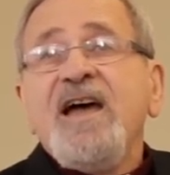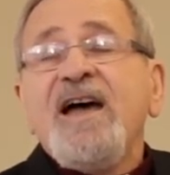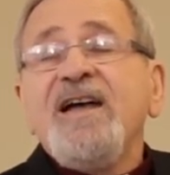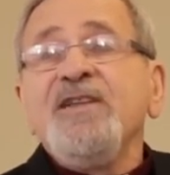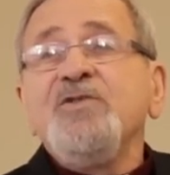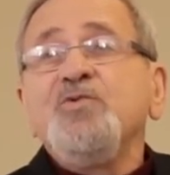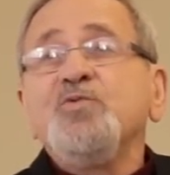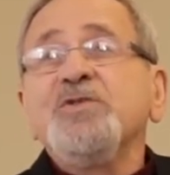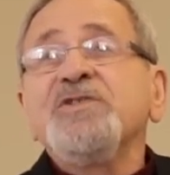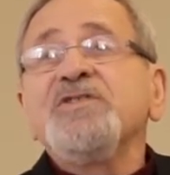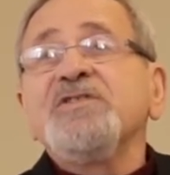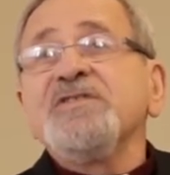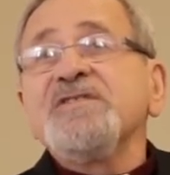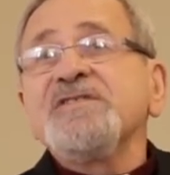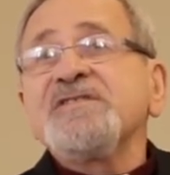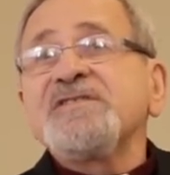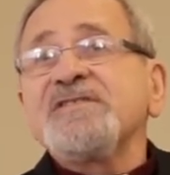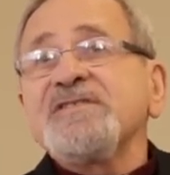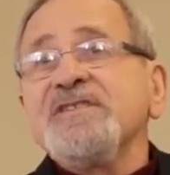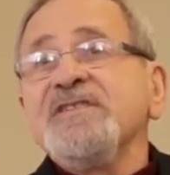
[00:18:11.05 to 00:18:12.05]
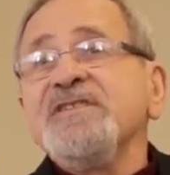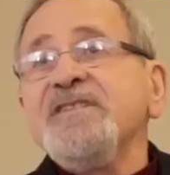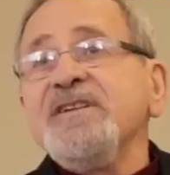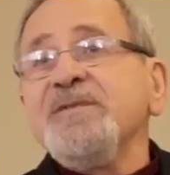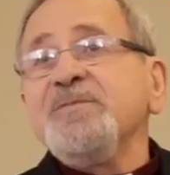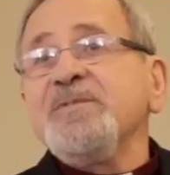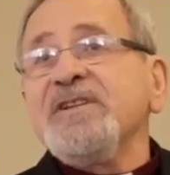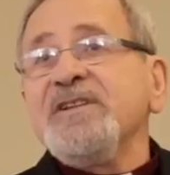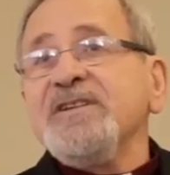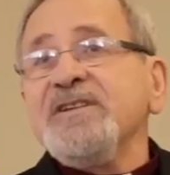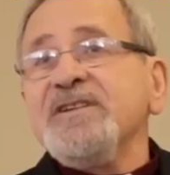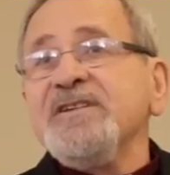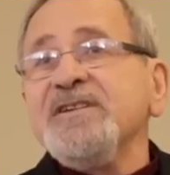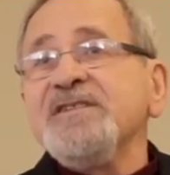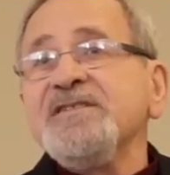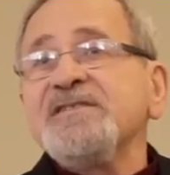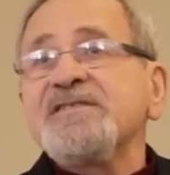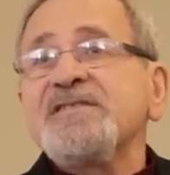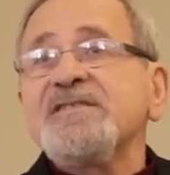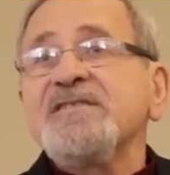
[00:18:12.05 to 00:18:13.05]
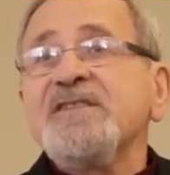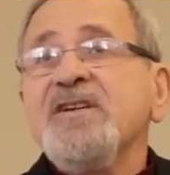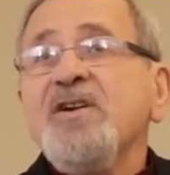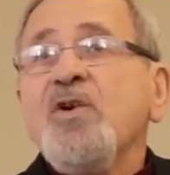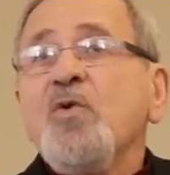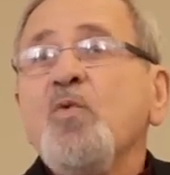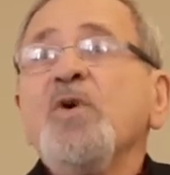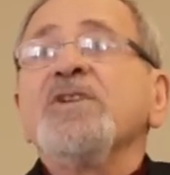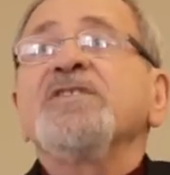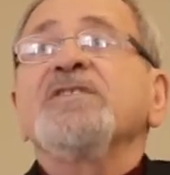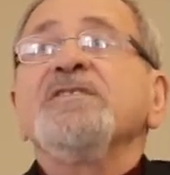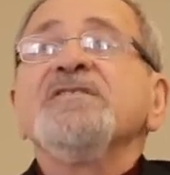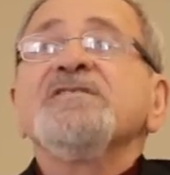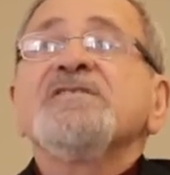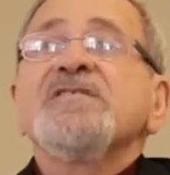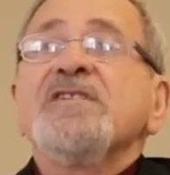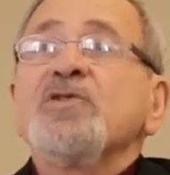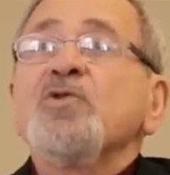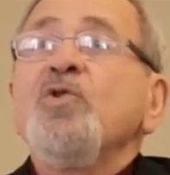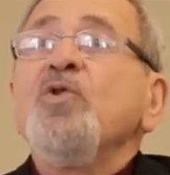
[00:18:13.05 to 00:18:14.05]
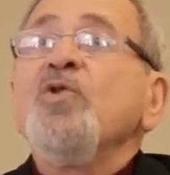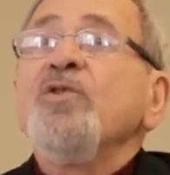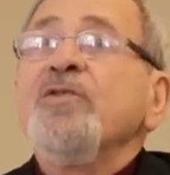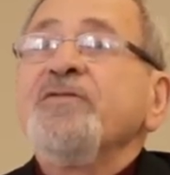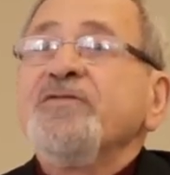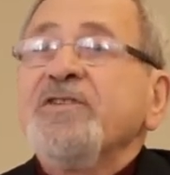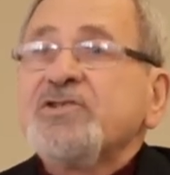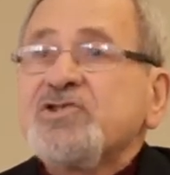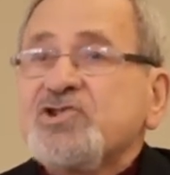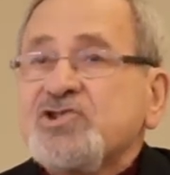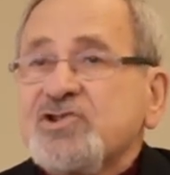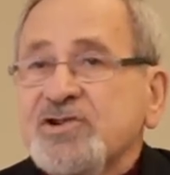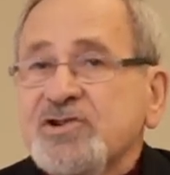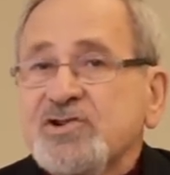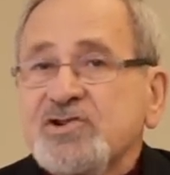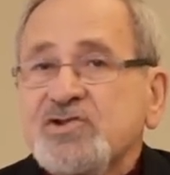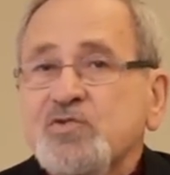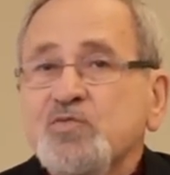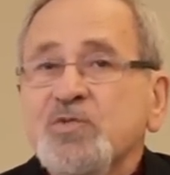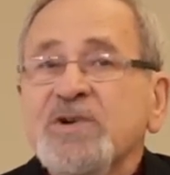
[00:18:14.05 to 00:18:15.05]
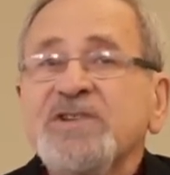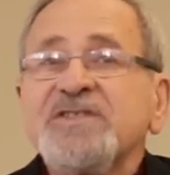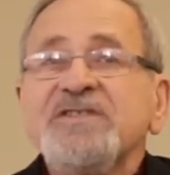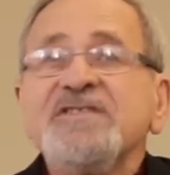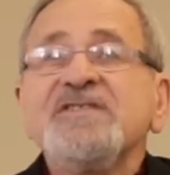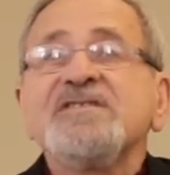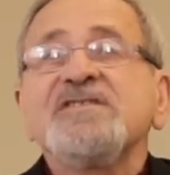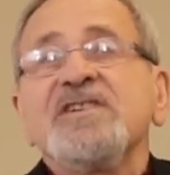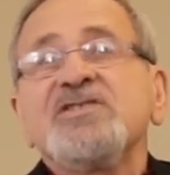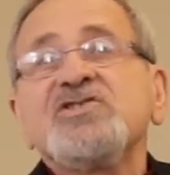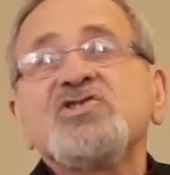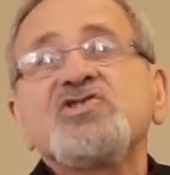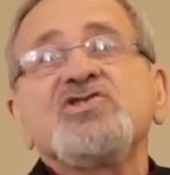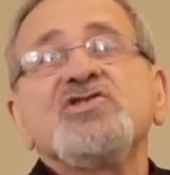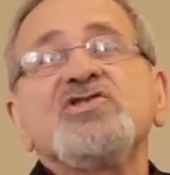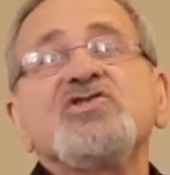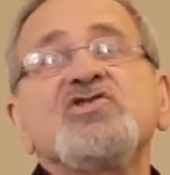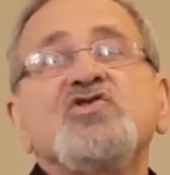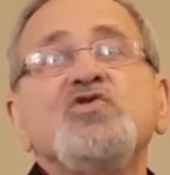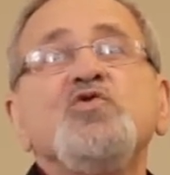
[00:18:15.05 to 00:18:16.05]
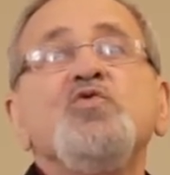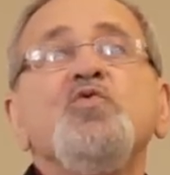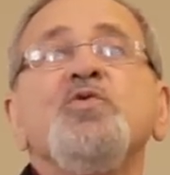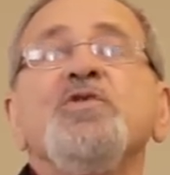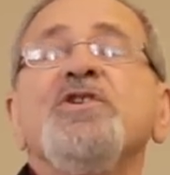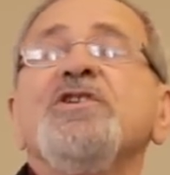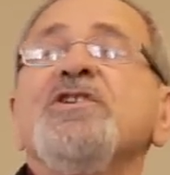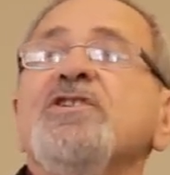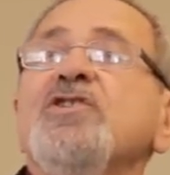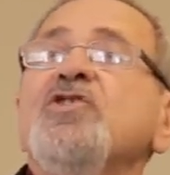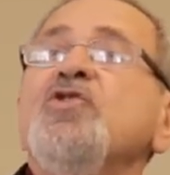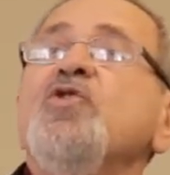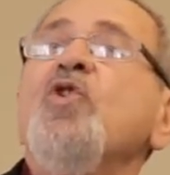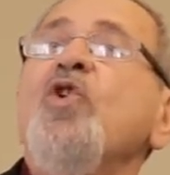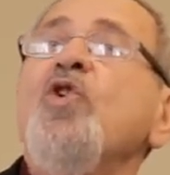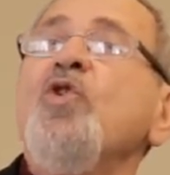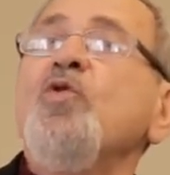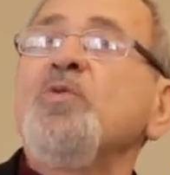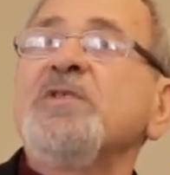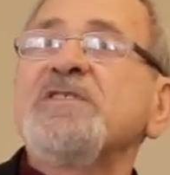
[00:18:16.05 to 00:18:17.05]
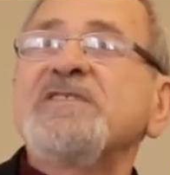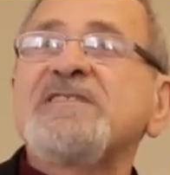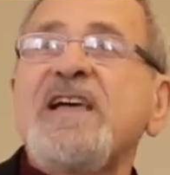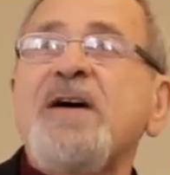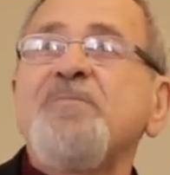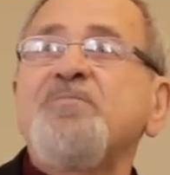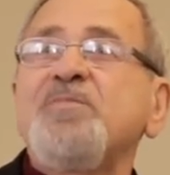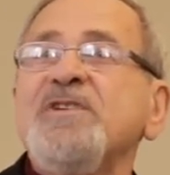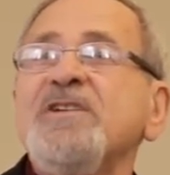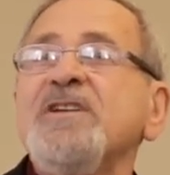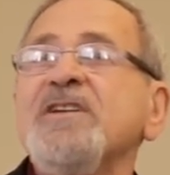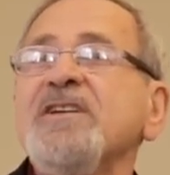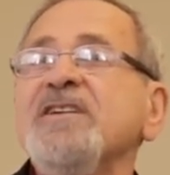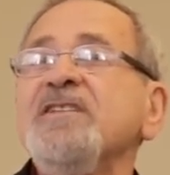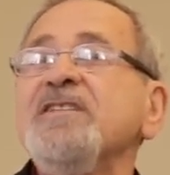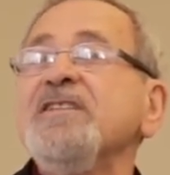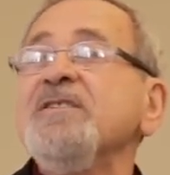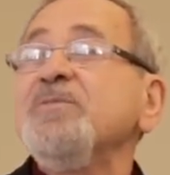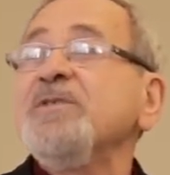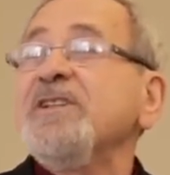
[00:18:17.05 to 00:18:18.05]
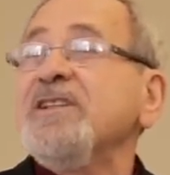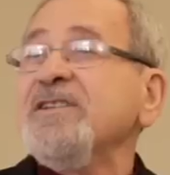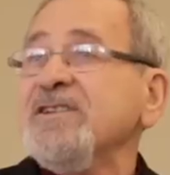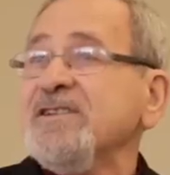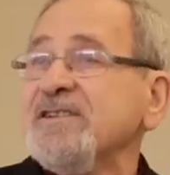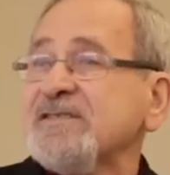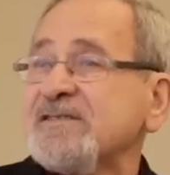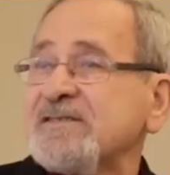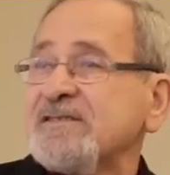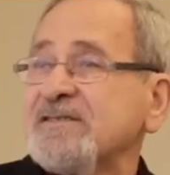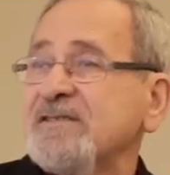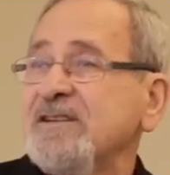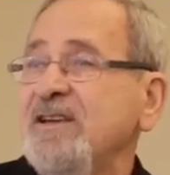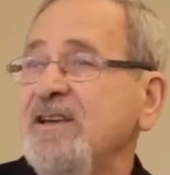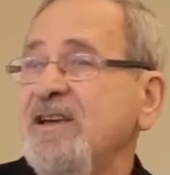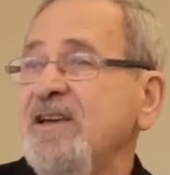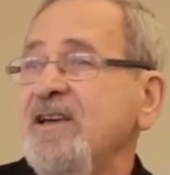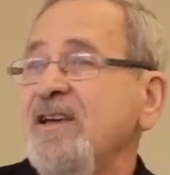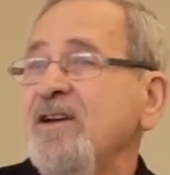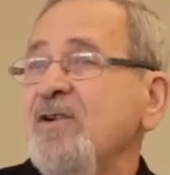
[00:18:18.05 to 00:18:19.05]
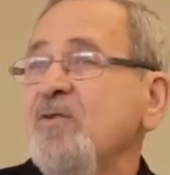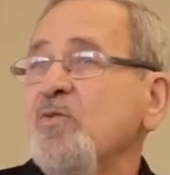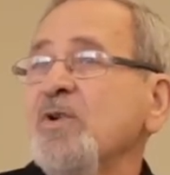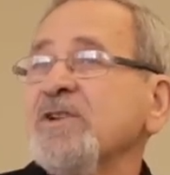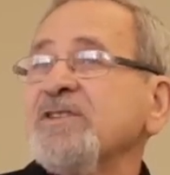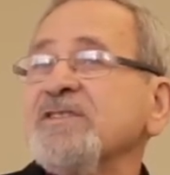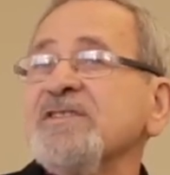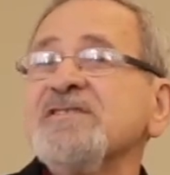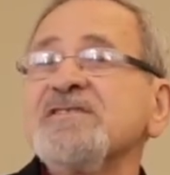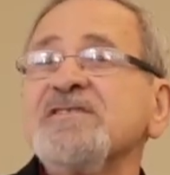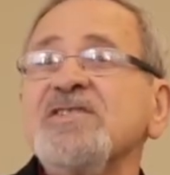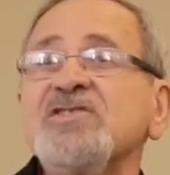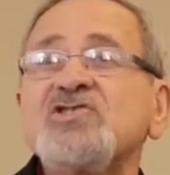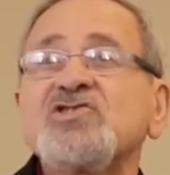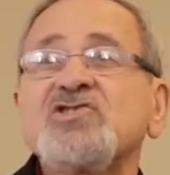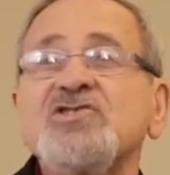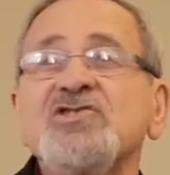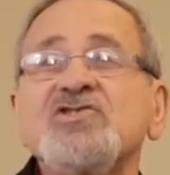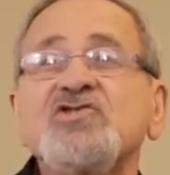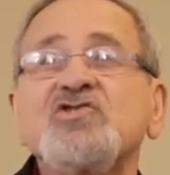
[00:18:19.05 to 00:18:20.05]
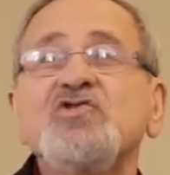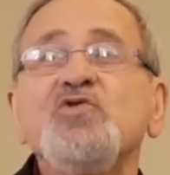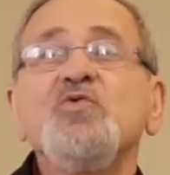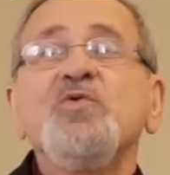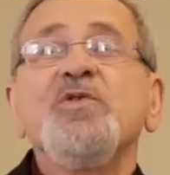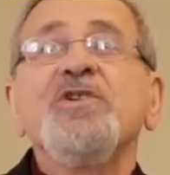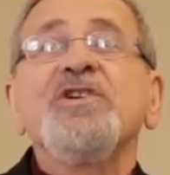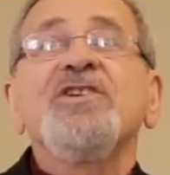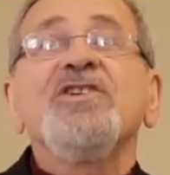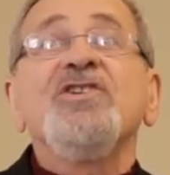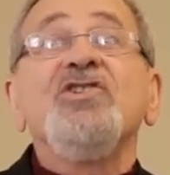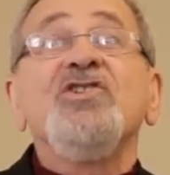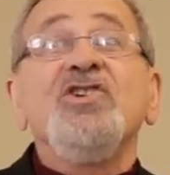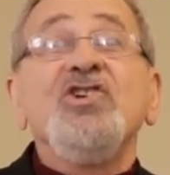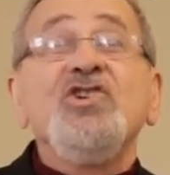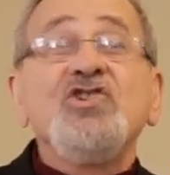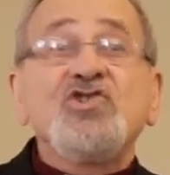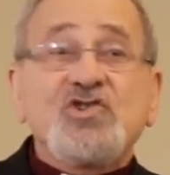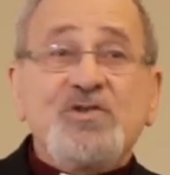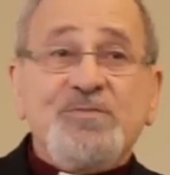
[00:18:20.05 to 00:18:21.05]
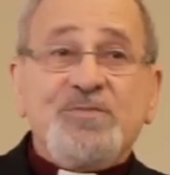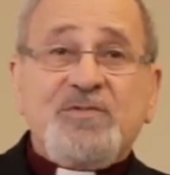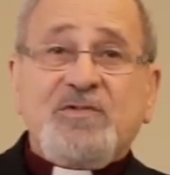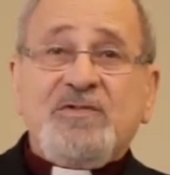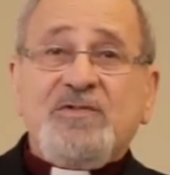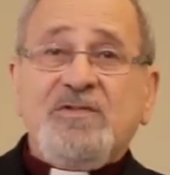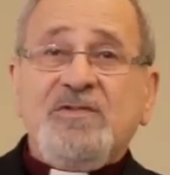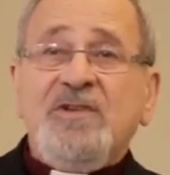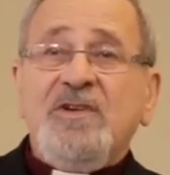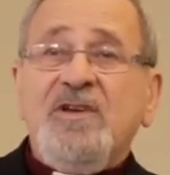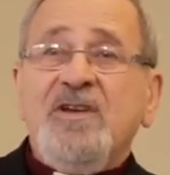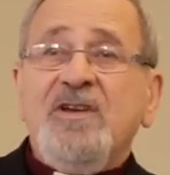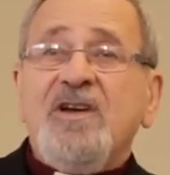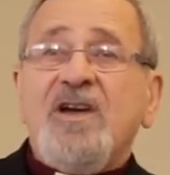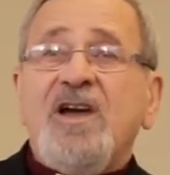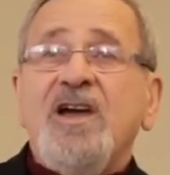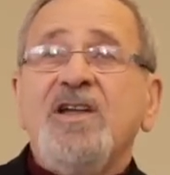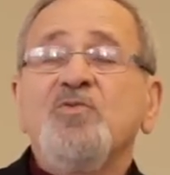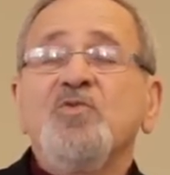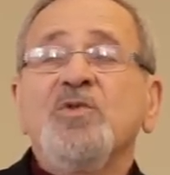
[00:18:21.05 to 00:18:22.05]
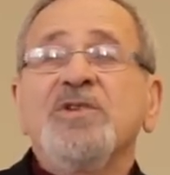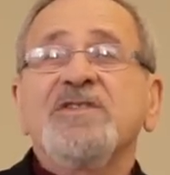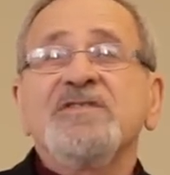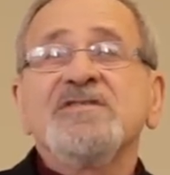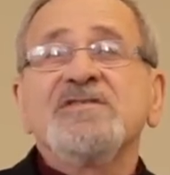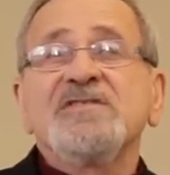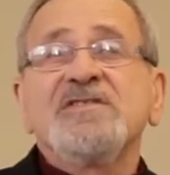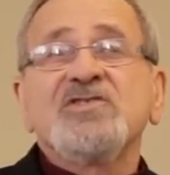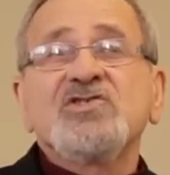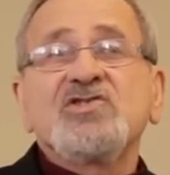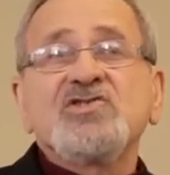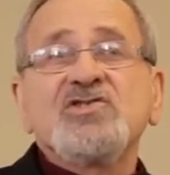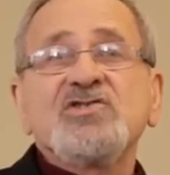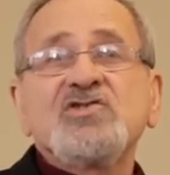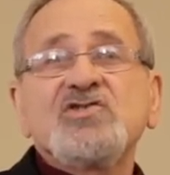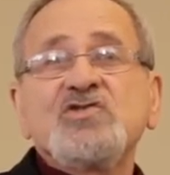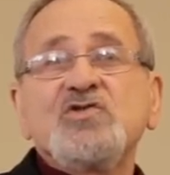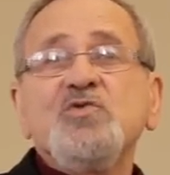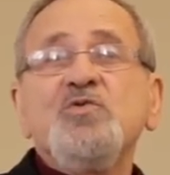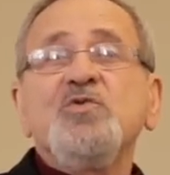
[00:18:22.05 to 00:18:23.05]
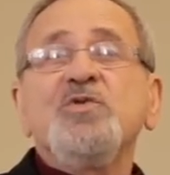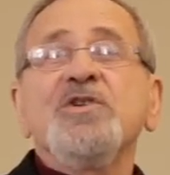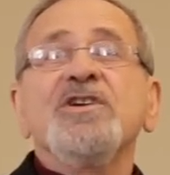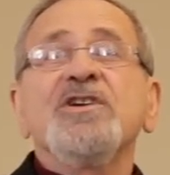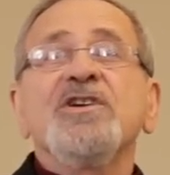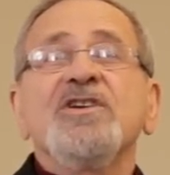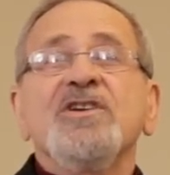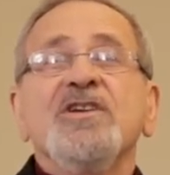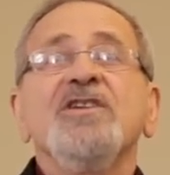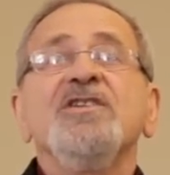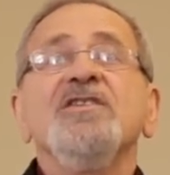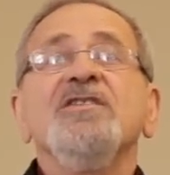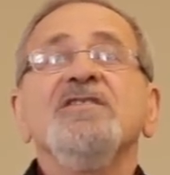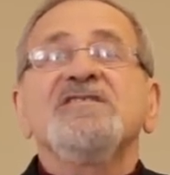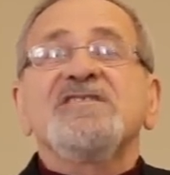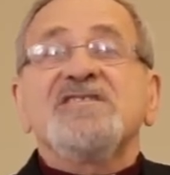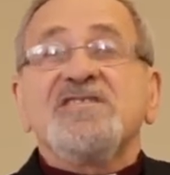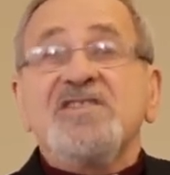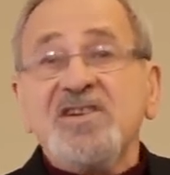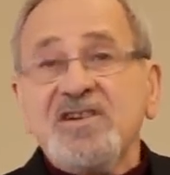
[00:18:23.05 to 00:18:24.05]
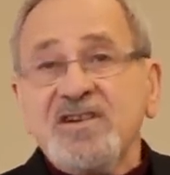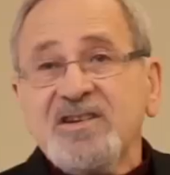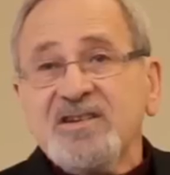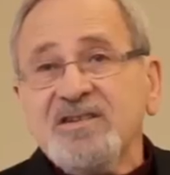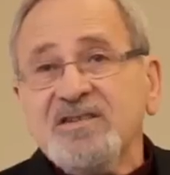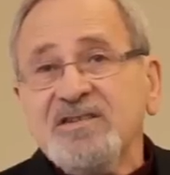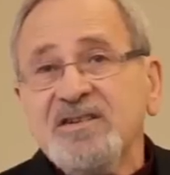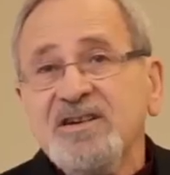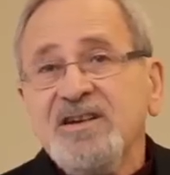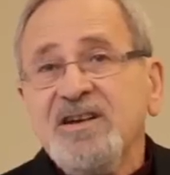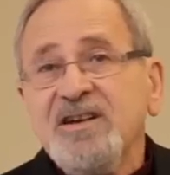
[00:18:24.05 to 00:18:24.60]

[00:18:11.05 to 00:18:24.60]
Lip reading: and witness in the Middle East. What is the role of the church? What is the church doing in all what's happening in the Middle East? What is the church doing in Egypt? And what is the church doing in Syria?